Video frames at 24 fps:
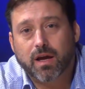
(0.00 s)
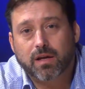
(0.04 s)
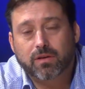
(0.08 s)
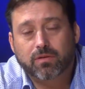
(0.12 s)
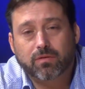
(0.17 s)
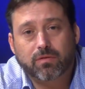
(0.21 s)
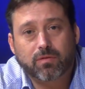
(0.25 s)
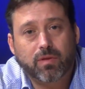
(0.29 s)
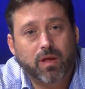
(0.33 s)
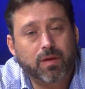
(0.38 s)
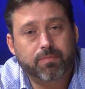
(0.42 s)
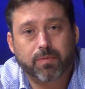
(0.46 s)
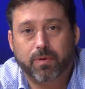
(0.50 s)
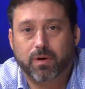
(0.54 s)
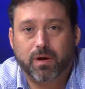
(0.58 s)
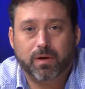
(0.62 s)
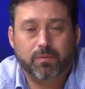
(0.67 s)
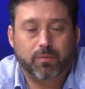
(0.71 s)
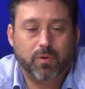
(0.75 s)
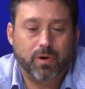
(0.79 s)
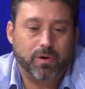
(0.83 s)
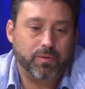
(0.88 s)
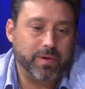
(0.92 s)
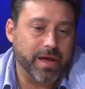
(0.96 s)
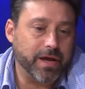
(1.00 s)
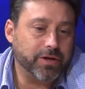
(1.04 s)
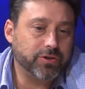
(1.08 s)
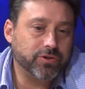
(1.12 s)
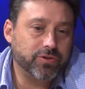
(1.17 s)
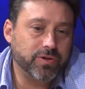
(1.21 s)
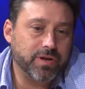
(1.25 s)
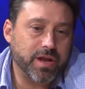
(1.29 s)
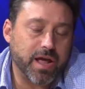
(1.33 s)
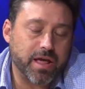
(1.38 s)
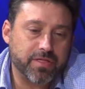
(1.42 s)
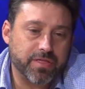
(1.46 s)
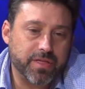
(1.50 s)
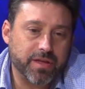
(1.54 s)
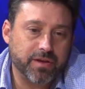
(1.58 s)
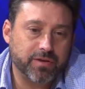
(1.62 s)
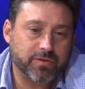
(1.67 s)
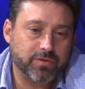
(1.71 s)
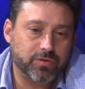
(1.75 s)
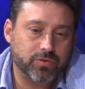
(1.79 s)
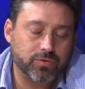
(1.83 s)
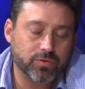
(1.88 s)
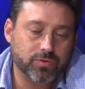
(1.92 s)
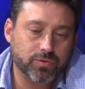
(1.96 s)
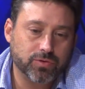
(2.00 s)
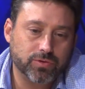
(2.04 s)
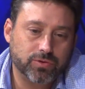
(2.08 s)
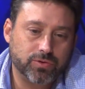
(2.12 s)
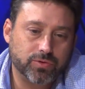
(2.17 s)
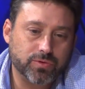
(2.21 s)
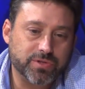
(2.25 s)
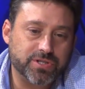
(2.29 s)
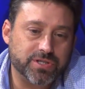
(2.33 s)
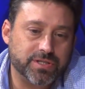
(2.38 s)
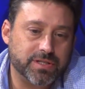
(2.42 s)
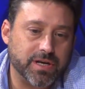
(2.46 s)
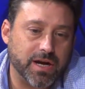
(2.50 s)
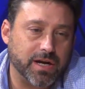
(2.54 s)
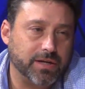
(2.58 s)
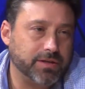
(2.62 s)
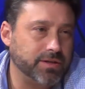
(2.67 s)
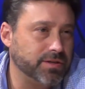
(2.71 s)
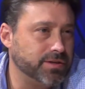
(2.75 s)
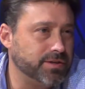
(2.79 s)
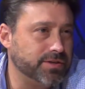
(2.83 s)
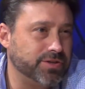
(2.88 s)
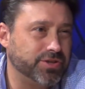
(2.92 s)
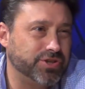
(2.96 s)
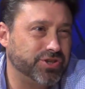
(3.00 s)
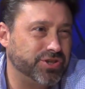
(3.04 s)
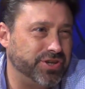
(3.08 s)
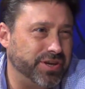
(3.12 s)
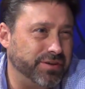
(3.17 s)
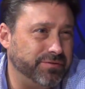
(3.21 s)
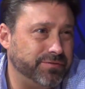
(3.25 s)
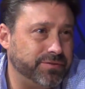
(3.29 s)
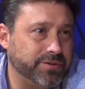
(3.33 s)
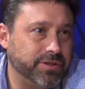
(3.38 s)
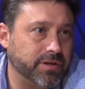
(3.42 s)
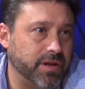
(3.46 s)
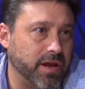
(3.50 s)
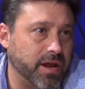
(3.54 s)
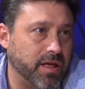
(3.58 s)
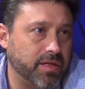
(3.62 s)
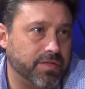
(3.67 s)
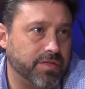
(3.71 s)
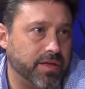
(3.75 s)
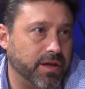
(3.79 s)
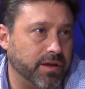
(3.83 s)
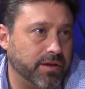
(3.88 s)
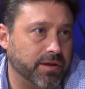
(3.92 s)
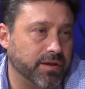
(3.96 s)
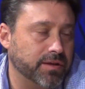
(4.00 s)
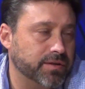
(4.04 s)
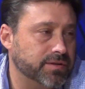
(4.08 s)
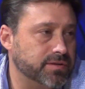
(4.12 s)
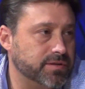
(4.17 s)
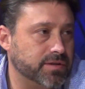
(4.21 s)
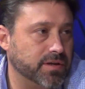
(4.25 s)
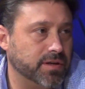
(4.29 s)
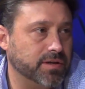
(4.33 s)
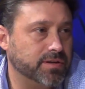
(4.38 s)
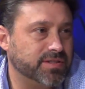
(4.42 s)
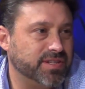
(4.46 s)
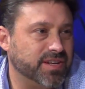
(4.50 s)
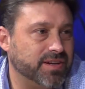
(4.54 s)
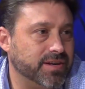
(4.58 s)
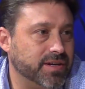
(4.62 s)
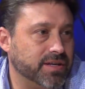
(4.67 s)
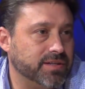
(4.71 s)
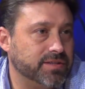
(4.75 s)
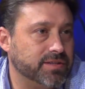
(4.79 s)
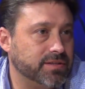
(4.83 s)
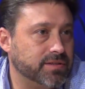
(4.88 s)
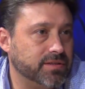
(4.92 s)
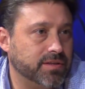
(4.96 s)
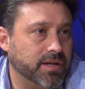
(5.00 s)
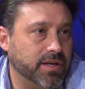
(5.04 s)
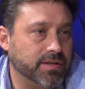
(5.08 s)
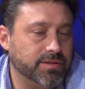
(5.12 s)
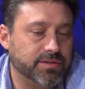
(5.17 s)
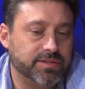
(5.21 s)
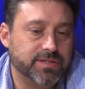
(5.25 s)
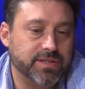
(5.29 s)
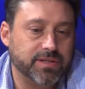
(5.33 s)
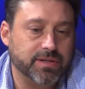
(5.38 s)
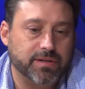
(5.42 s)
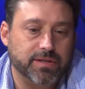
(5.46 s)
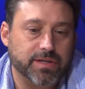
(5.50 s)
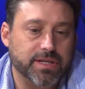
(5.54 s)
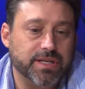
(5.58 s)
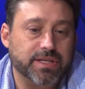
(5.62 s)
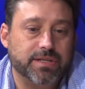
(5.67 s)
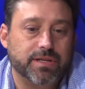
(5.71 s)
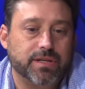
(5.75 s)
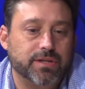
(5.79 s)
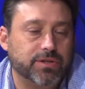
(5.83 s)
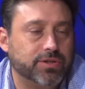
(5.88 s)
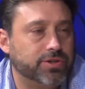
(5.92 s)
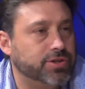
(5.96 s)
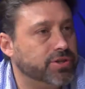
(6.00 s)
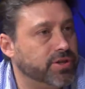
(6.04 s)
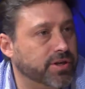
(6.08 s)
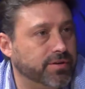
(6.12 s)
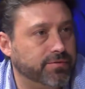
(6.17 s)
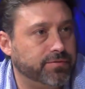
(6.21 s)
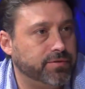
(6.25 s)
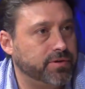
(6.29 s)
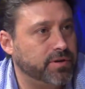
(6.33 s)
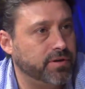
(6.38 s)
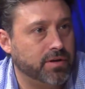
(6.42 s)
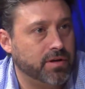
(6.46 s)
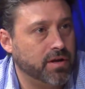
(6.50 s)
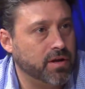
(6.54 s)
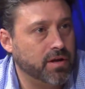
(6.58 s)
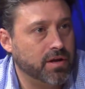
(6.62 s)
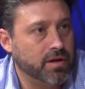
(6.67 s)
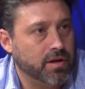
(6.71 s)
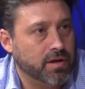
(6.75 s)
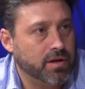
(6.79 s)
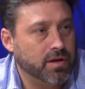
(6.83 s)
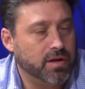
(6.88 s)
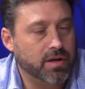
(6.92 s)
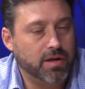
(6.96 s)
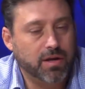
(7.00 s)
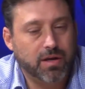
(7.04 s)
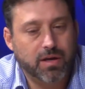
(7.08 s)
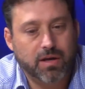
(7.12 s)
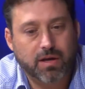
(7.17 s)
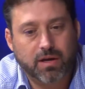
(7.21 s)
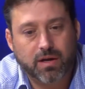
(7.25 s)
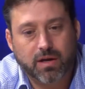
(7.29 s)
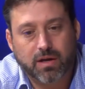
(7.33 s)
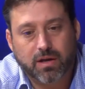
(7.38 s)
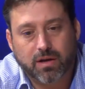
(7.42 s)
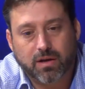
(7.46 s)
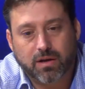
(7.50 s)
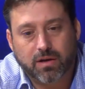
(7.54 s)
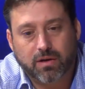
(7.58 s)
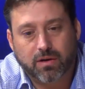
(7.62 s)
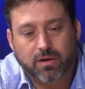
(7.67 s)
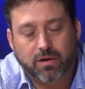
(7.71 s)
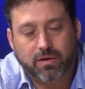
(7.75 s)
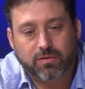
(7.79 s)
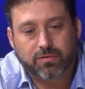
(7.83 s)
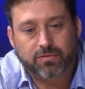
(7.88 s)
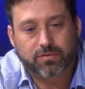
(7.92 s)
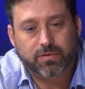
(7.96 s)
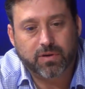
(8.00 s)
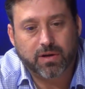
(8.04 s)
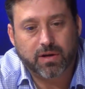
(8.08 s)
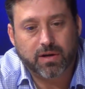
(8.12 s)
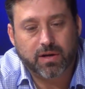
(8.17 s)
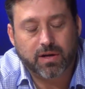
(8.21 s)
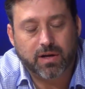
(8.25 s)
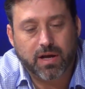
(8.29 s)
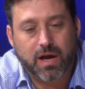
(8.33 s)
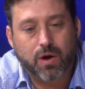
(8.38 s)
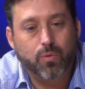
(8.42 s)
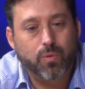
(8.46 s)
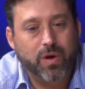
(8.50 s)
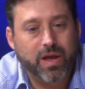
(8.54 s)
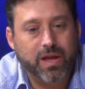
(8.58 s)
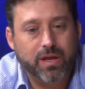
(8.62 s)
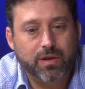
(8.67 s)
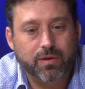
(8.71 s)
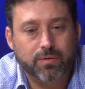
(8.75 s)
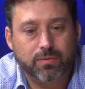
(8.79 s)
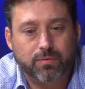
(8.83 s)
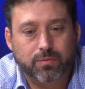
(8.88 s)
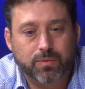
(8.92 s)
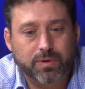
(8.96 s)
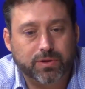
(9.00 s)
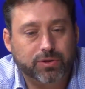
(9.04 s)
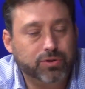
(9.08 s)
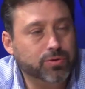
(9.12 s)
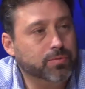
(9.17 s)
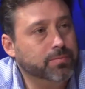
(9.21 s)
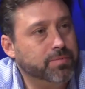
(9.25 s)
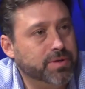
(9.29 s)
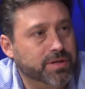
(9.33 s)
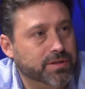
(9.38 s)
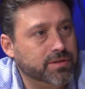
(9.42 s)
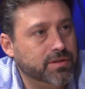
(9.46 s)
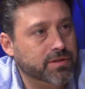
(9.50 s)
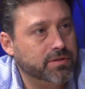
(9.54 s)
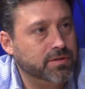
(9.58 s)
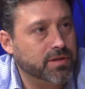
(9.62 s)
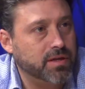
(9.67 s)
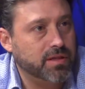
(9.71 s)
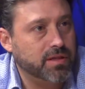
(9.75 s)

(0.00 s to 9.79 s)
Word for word: I don't. Oh, well, actually, I think to to start this shift, that I think it's it's a it's a needed shift. Uh, of uh, a way we do business.